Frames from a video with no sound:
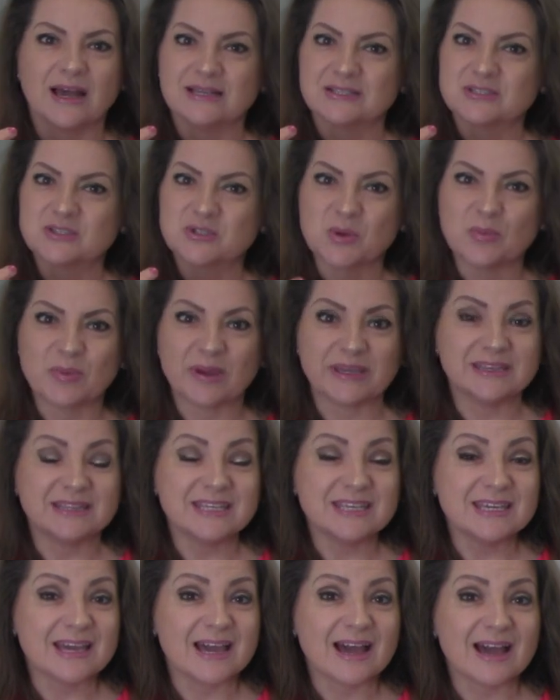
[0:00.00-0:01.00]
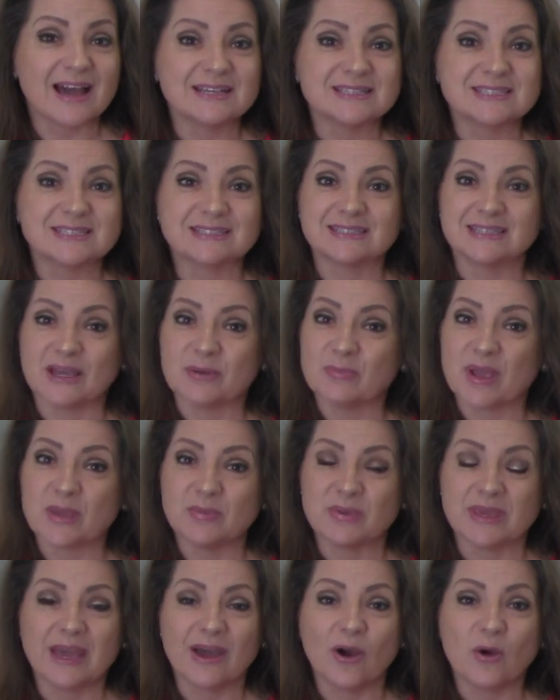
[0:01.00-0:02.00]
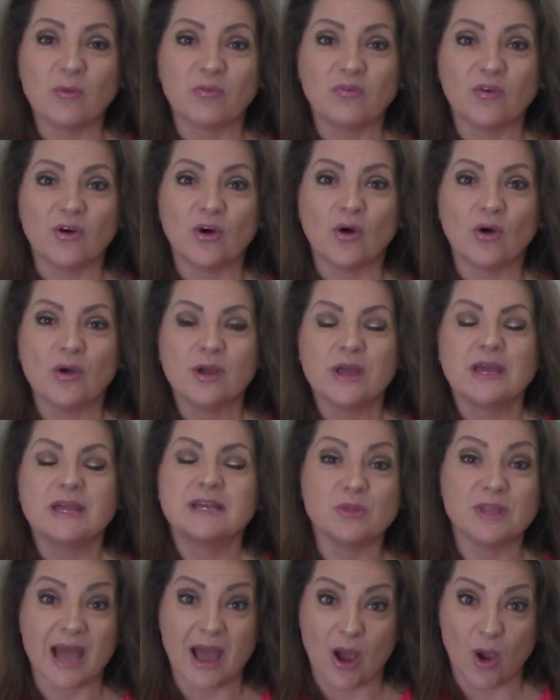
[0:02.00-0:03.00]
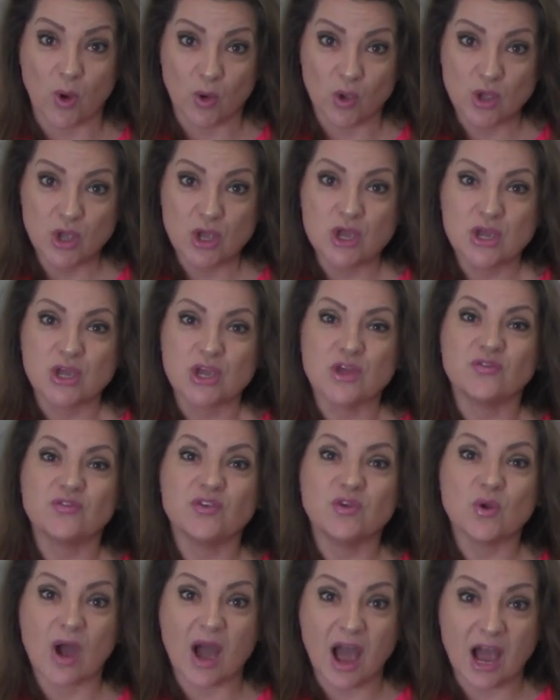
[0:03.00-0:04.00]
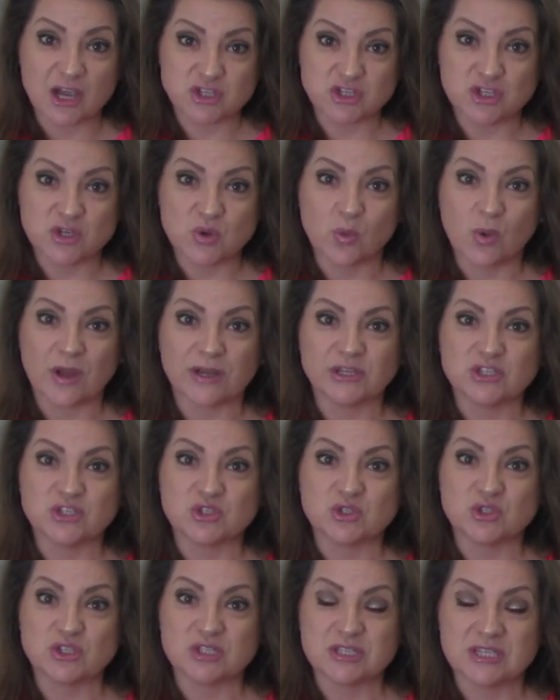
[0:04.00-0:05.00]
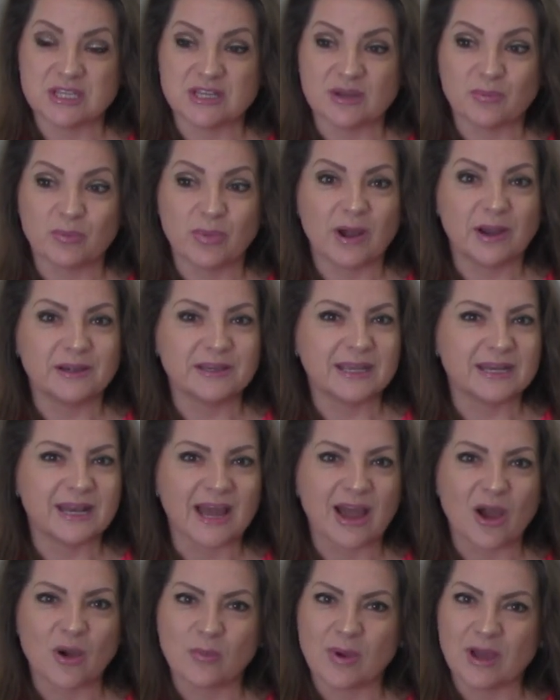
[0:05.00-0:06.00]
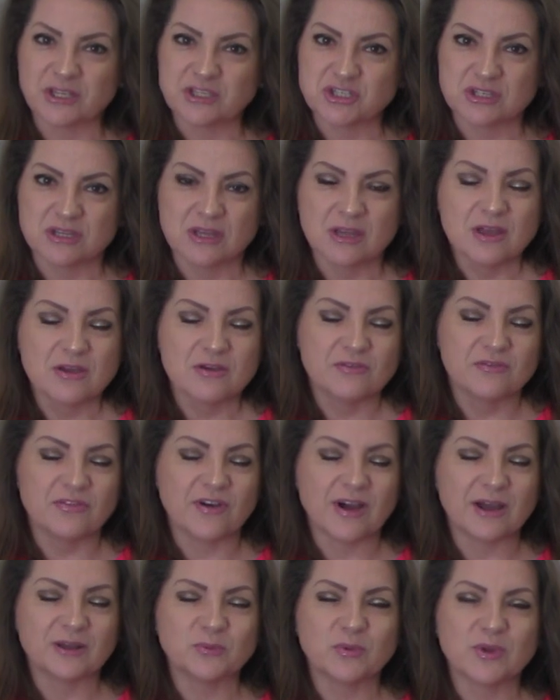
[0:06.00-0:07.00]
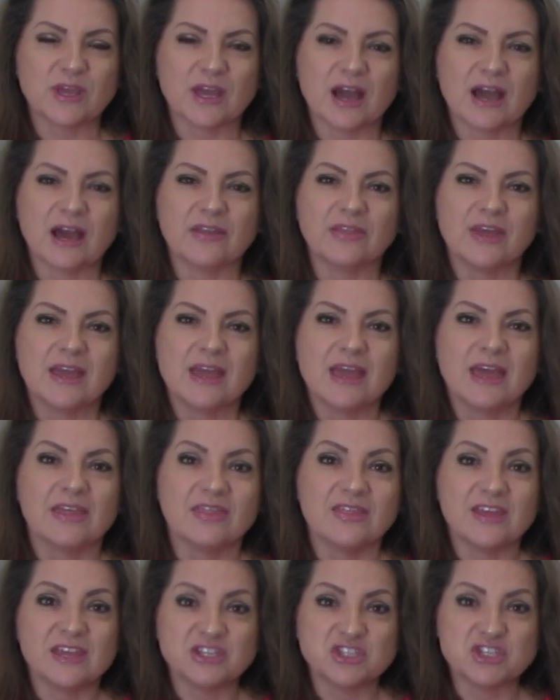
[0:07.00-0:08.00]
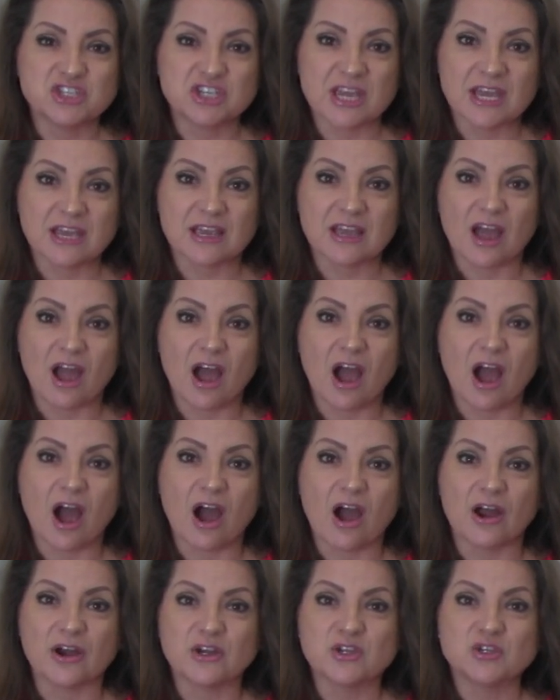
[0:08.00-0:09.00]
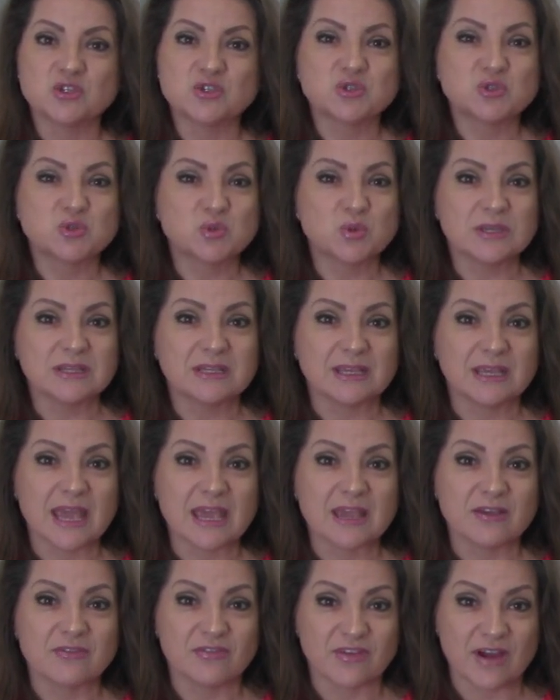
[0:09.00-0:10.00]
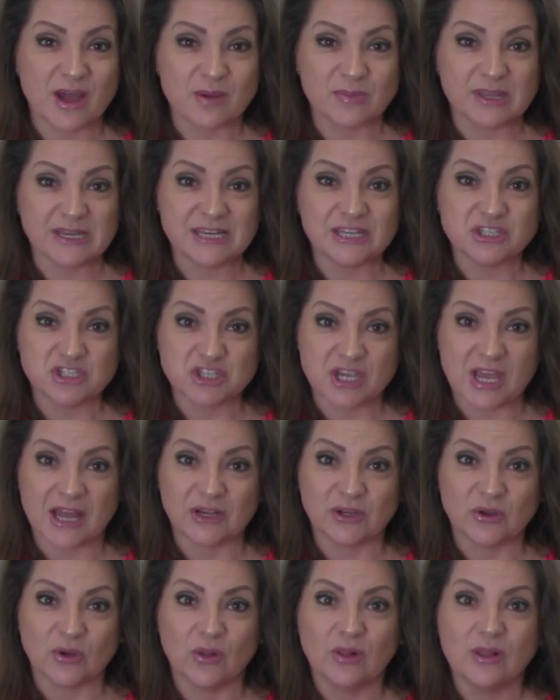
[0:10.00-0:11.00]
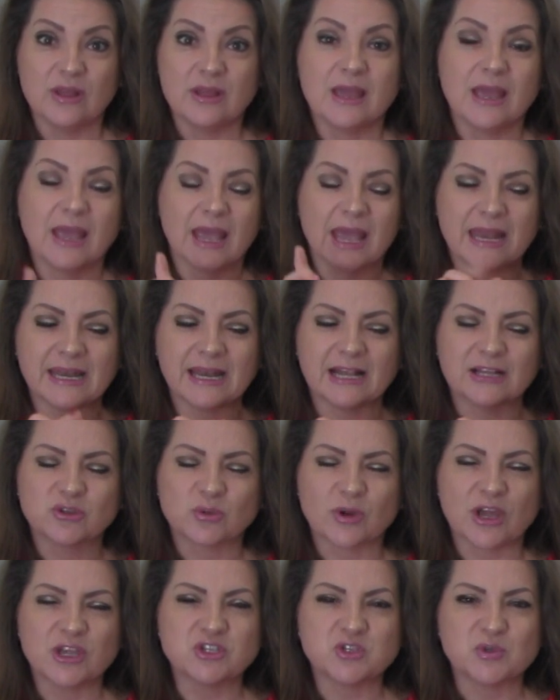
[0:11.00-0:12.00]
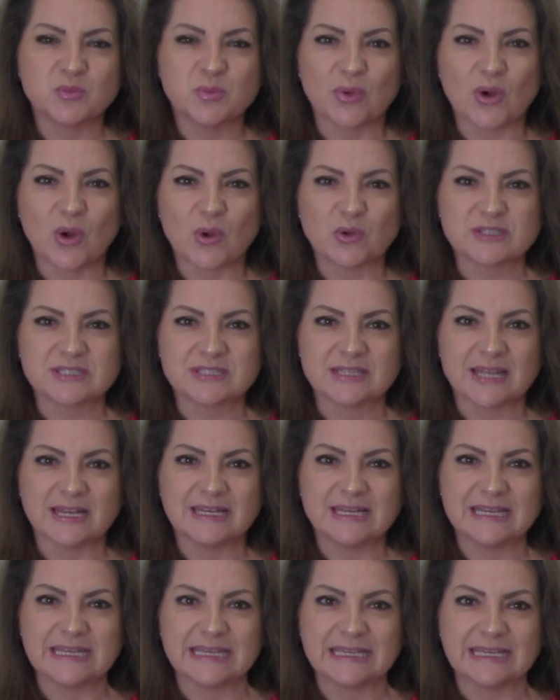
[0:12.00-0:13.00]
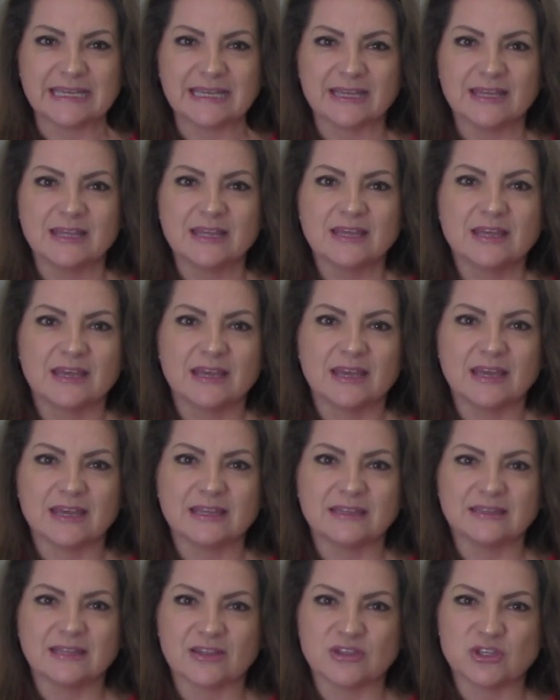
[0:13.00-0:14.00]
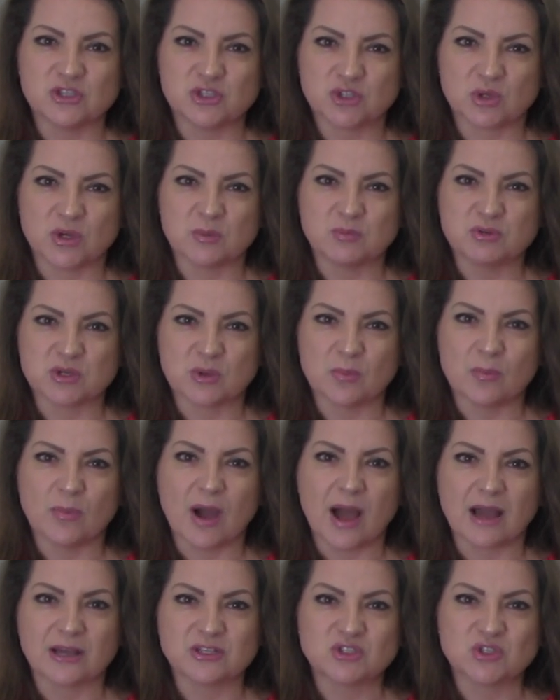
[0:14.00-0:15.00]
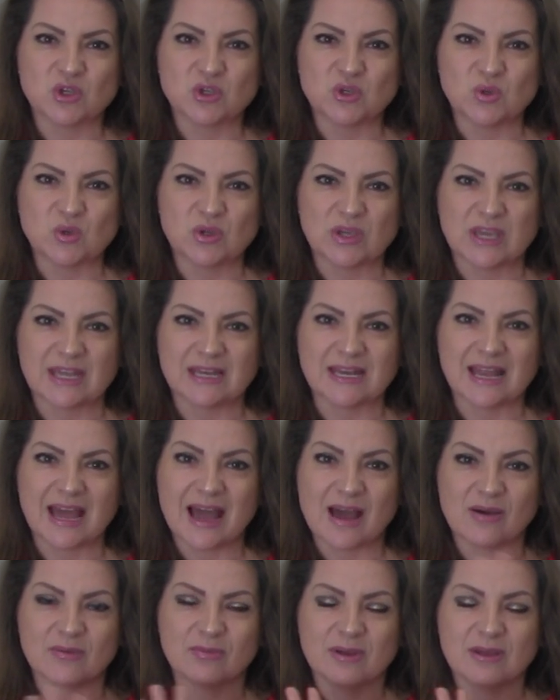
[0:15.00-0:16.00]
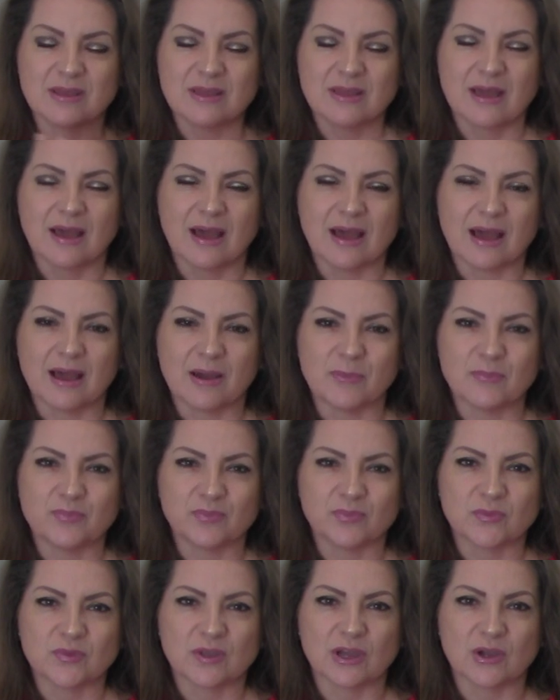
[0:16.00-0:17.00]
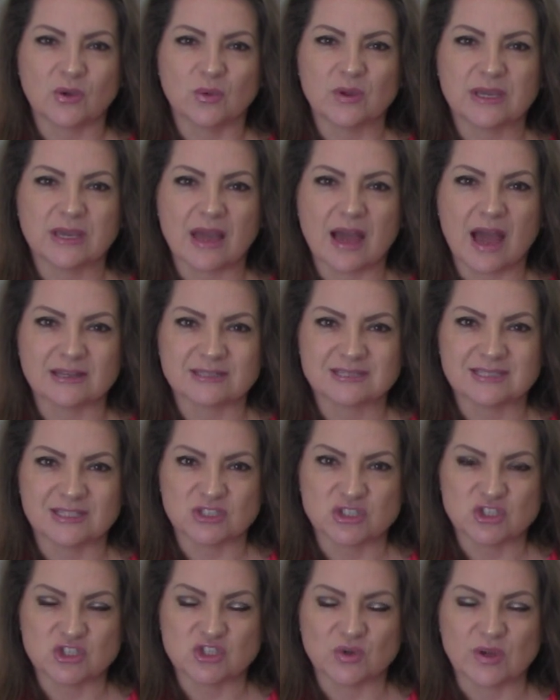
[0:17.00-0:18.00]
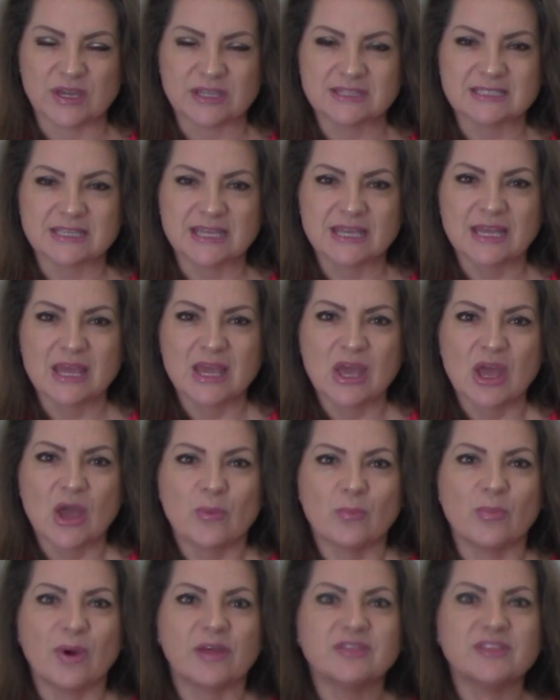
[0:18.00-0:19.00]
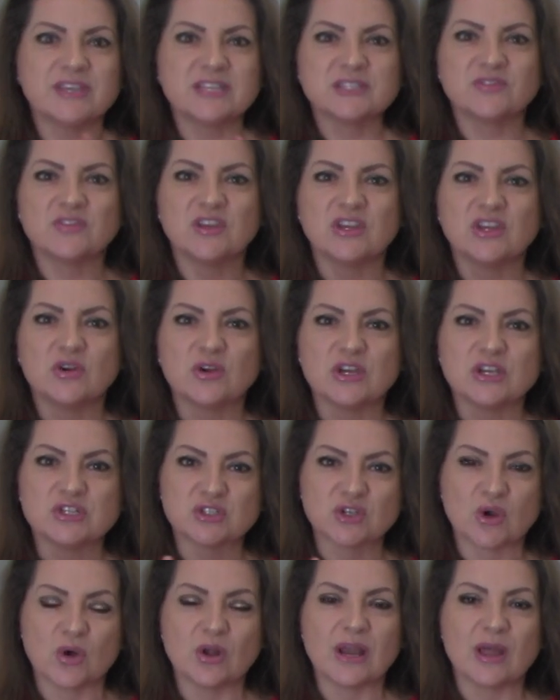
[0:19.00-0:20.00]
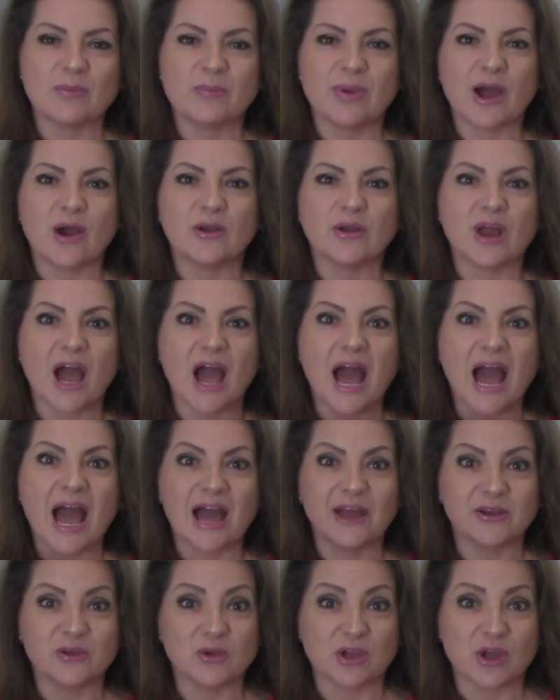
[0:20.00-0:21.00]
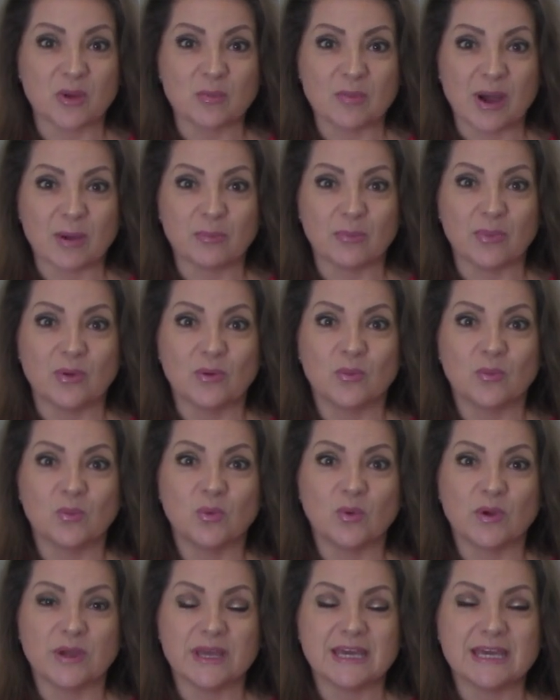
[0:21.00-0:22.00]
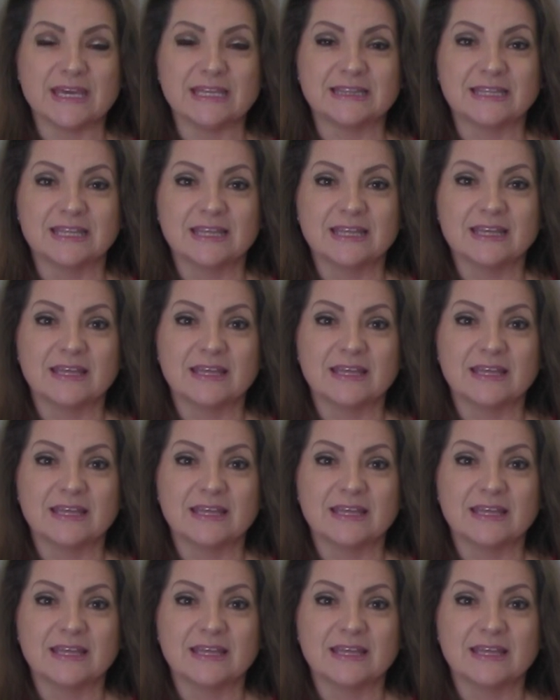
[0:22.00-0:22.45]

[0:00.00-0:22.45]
some ideas that might be helpful. Now, if you actually wanted to see the party and how much fun we had, then check our Sweet Cake Family channel, and I'll try to post that link in the description box so you can have a quick access to it. But this video is all about how you come up with